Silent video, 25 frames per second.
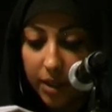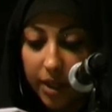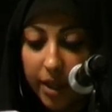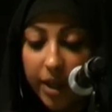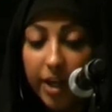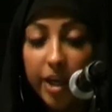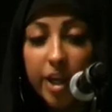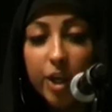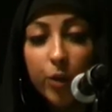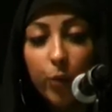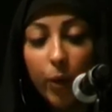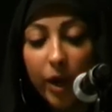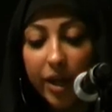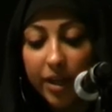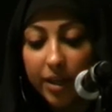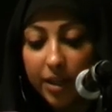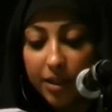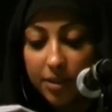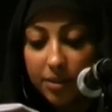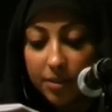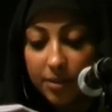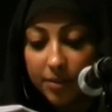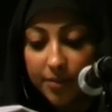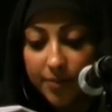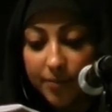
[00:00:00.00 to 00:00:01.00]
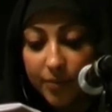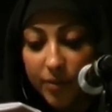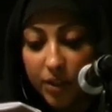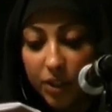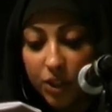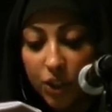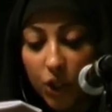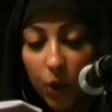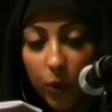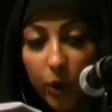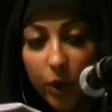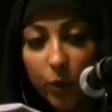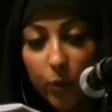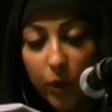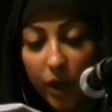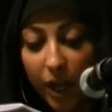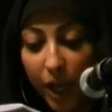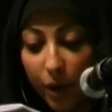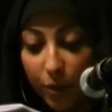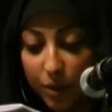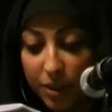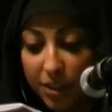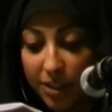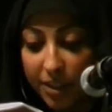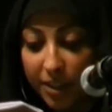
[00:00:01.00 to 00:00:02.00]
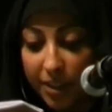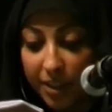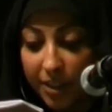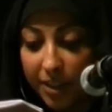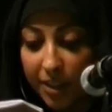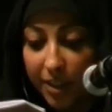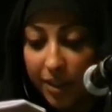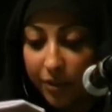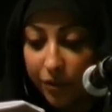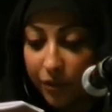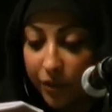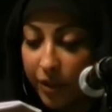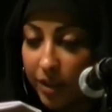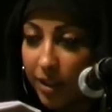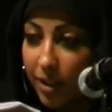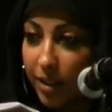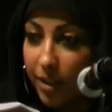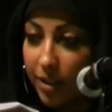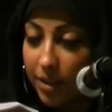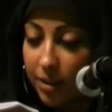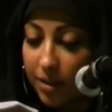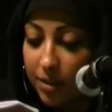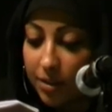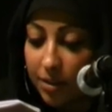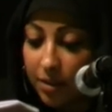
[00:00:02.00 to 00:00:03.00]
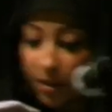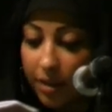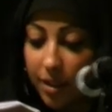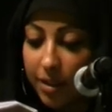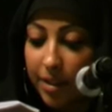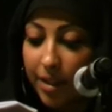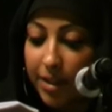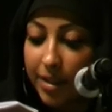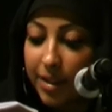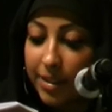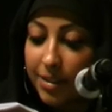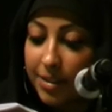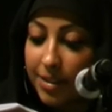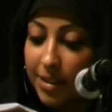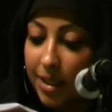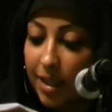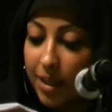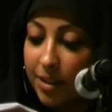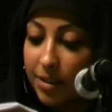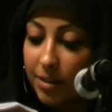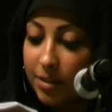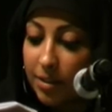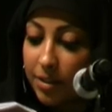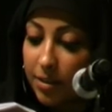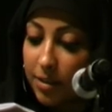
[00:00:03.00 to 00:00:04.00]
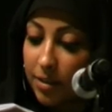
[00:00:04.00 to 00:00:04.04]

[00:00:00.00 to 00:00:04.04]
He waited, knowing what I was thinking and feeling. Then he said,